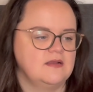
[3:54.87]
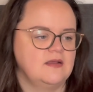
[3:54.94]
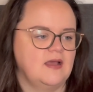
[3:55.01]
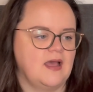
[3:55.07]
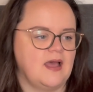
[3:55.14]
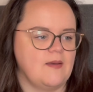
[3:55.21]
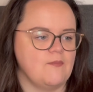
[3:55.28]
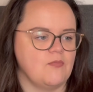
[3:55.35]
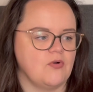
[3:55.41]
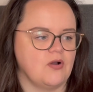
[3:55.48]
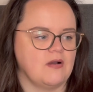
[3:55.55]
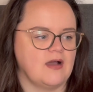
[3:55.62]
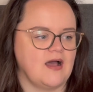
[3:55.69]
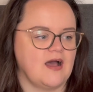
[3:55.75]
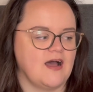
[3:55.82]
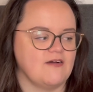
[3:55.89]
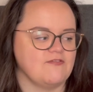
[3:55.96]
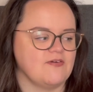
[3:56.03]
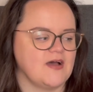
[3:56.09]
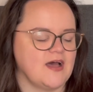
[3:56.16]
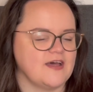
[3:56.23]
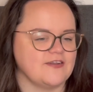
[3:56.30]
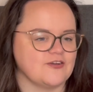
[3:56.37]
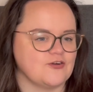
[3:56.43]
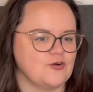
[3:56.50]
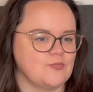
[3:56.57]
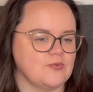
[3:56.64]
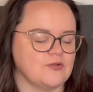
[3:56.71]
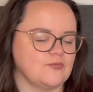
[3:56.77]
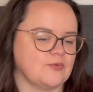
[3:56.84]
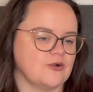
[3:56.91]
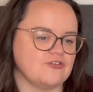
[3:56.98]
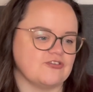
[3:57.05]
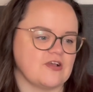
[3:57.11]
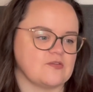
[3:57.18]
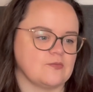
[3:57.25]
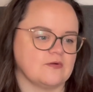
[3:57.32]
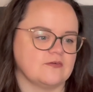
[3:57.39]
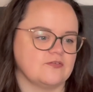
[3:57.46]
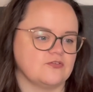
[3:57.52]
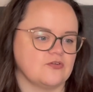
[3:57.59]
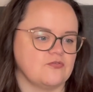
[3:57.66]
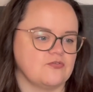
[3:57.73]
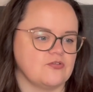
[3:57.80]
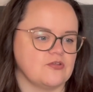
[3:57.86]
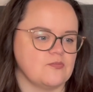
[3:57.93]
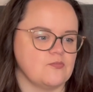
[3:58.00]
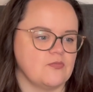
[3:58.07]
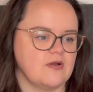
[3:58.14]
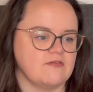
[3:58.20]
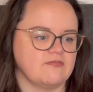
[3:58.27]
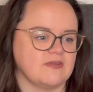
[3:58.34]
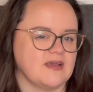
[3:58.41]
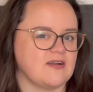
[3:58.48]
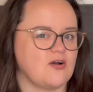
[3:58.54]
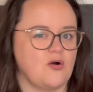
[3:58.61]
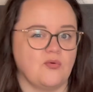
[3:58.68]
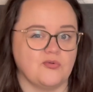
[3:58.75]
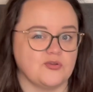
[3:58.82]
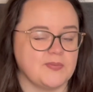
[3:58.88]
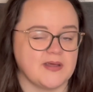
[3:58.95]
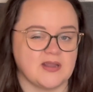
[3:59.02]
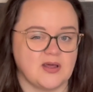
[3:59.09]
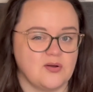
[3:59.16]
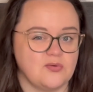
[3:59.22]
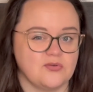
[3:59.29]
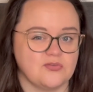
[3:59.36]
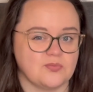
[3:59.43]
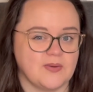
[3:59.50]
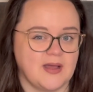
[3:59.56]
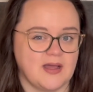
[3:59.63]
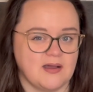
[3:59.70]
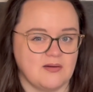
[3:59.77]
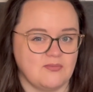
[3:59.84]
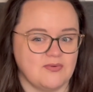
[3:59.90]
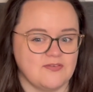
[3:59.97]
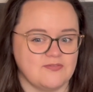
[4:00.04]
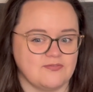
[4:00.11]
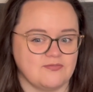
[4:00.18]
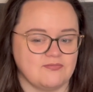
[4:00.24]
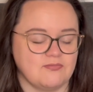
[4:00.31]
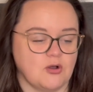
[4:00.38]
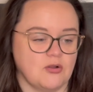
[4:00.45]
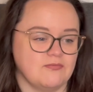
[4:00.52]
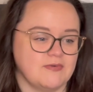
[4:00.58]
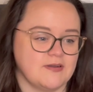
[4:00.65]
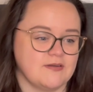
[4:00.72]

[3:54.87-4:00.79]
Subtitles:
I have had a couple of projects where I've stuffed them with like old pillows where we've gotten rid